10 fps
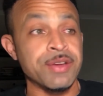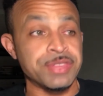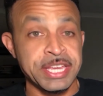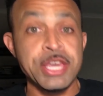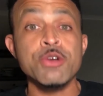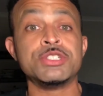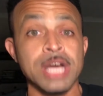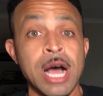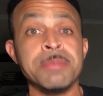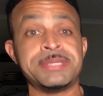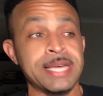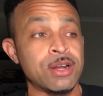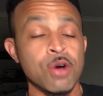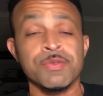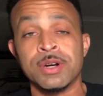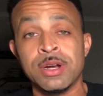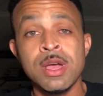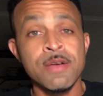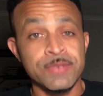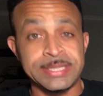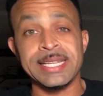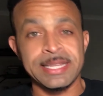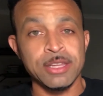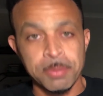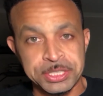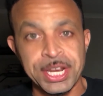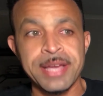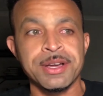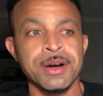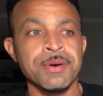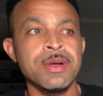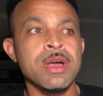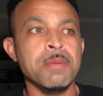the huge upset over Vasily Lomachenko.